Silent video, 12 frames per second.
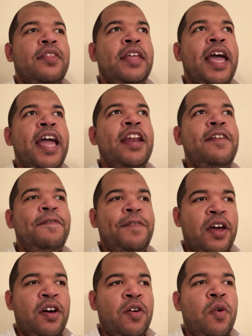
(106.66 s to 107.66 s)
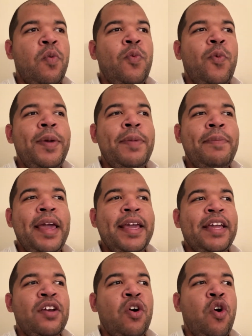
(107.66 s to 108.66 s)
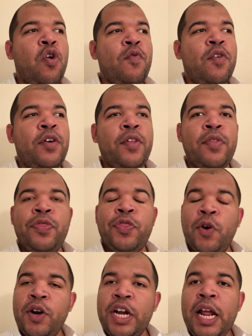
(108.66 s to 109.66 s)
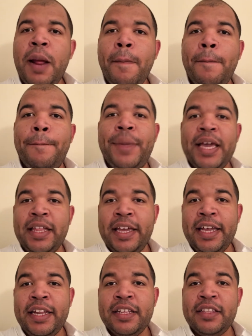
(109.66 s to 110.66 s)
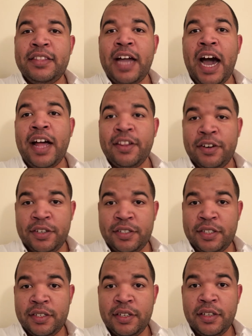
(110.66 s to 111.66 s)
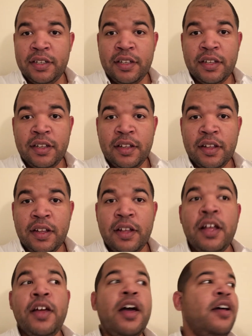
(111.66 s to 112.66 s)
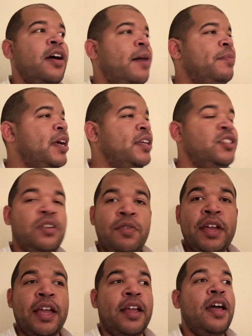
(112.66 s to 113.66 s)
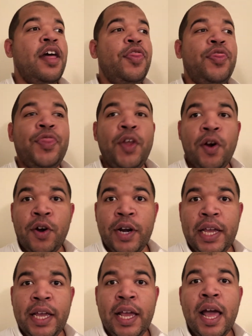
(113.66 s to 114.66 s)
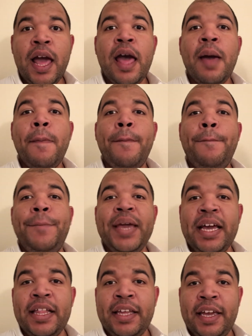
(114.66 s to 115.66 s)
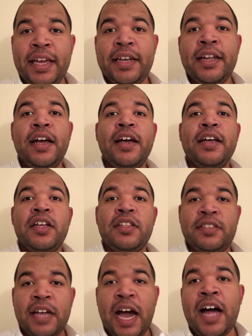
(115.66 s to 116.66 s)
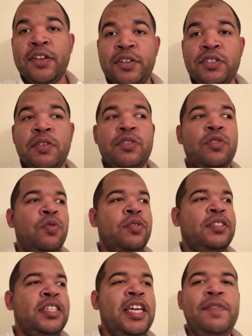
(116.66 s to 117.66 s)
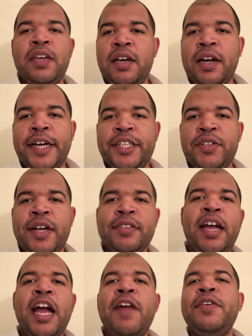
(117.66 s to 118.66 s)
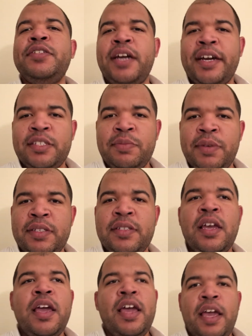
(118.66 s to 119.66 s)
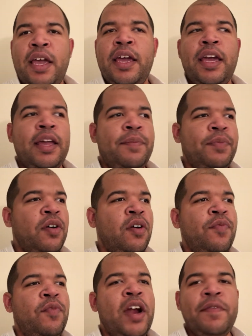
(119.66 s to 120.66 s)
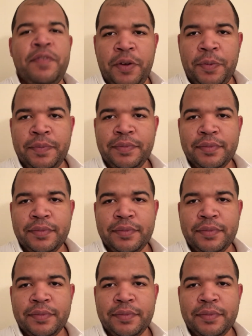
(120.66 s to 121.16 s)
the NFL will be making over $30 billion. I'm not joking. $30 billion through TV contracts, advertisements, and revenue.